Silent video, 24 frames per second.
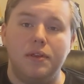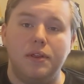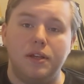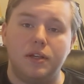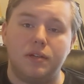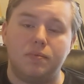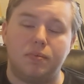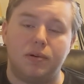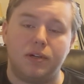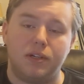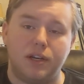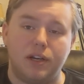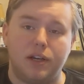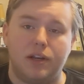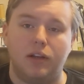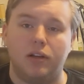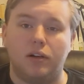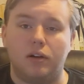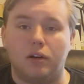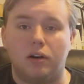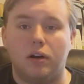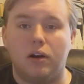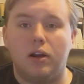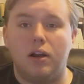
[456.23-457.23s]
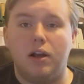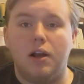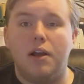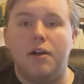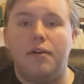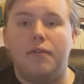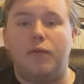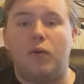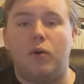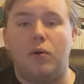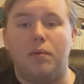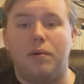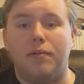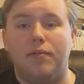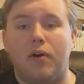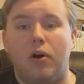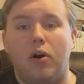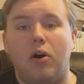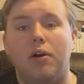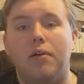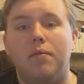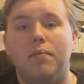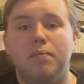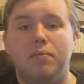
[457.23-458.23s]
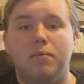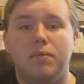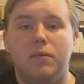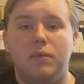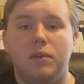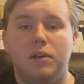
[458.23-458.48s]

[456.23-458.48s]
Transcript: in this particular form of art.